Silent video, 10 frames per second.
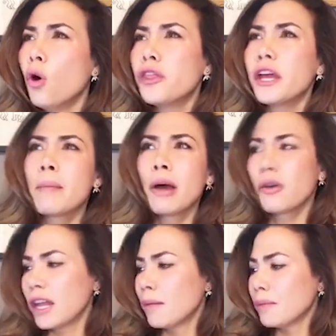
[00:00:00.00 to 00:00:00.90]
the whole thing
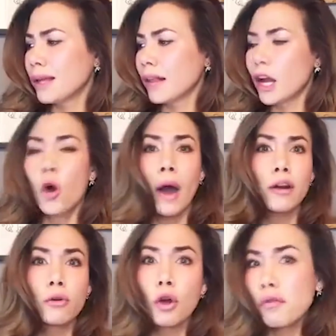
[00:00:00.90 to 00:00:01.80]
about him being
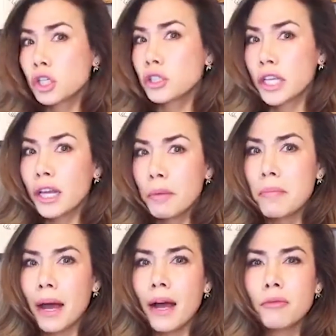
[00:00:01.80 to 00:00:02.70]
oh, I don't know if she'll
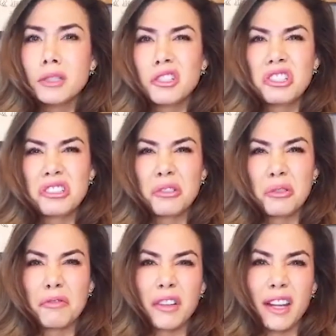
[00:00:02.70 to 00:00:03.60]
take me back was
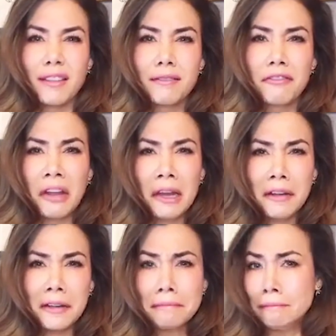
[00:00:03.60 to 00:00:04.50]
just sort of
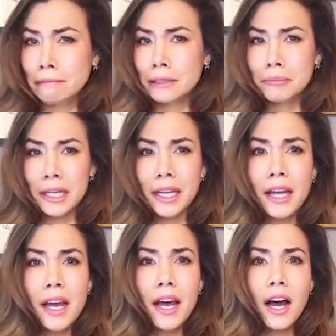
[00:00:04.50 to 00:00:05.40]
fake to
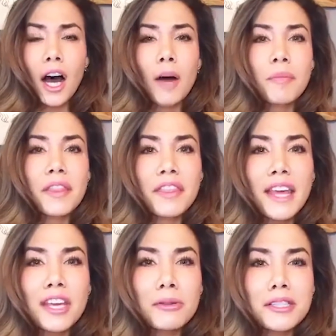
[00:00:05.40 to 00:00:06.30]
me.
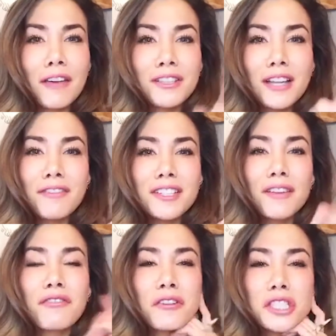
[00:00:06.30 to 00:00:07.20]
Thank you, Steph.
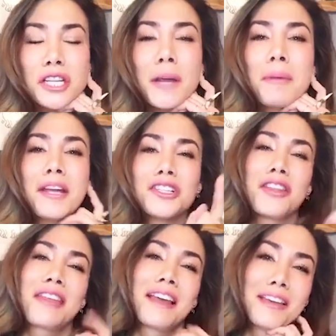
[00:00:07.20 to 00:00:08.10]
Stephanie said Virginia
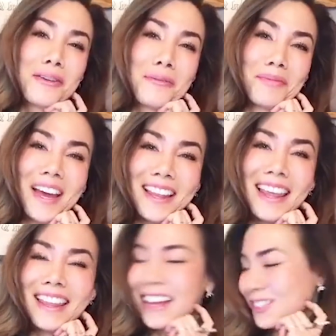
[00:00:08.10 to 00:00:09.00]
Beach. Thank you.
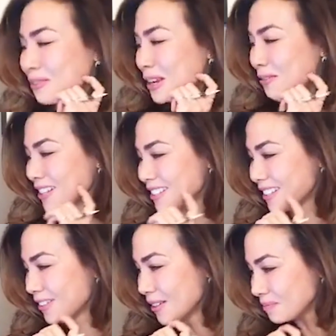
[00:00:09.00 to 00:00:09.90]
That's where he
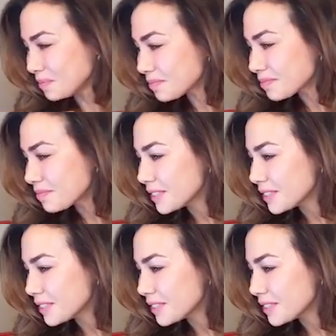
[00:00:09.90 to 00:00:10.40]
went to see Lauren.